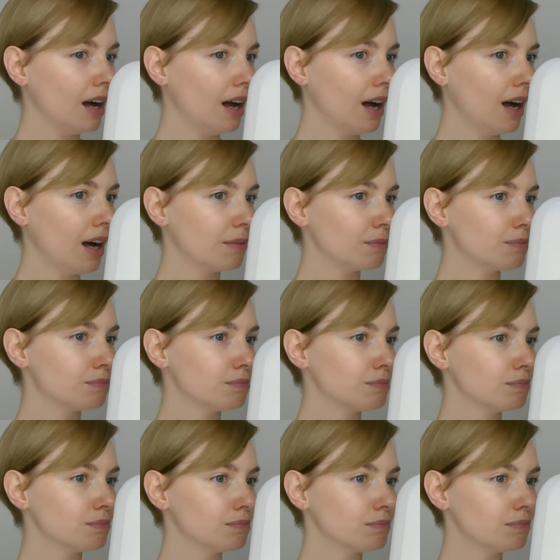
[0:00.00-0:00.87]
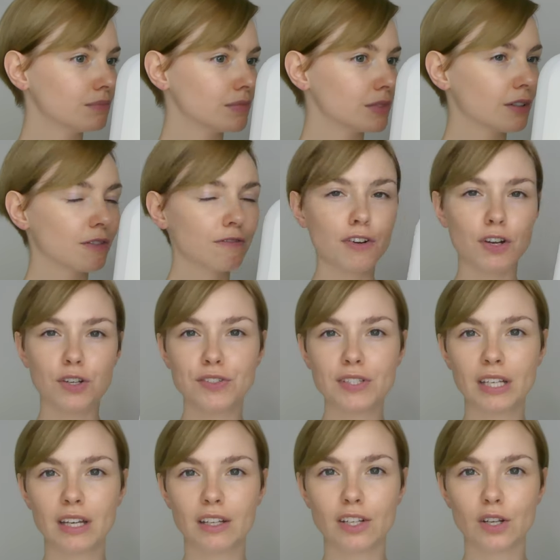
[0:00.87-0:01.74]
um, the first
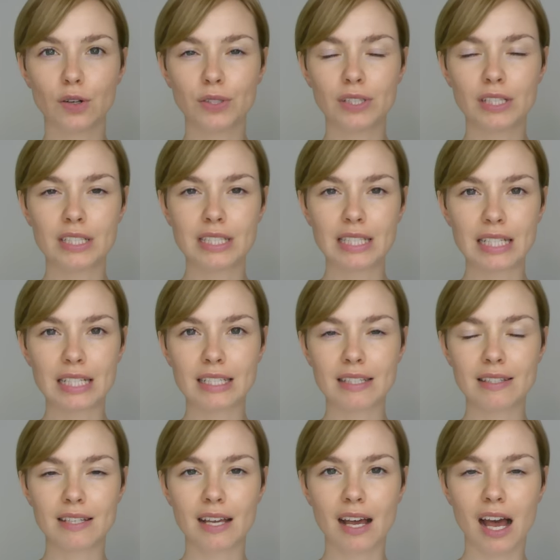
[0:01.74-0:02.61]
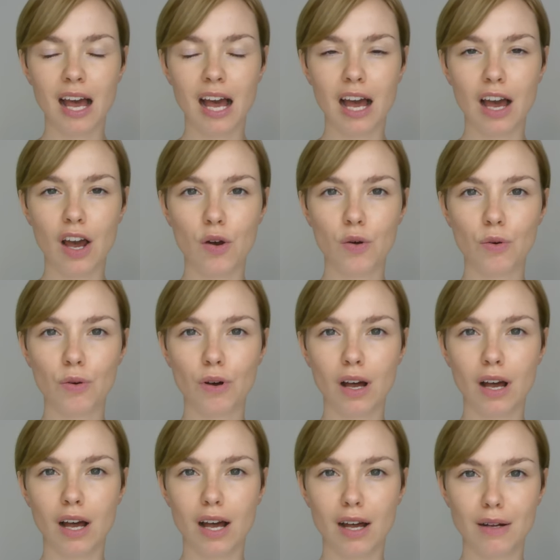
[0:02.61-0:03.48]
thing I notice is how
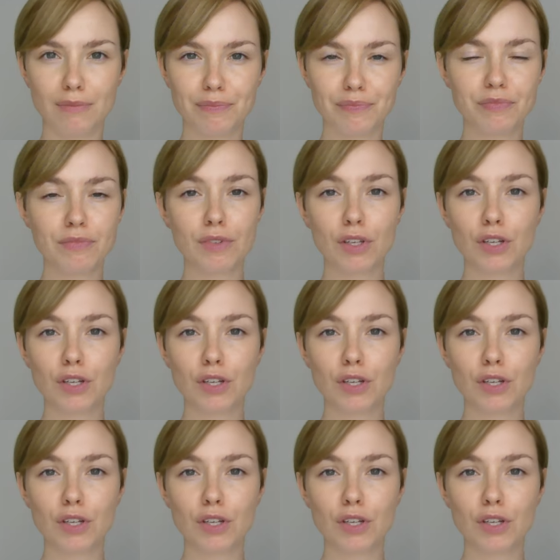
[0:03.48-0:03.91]
um,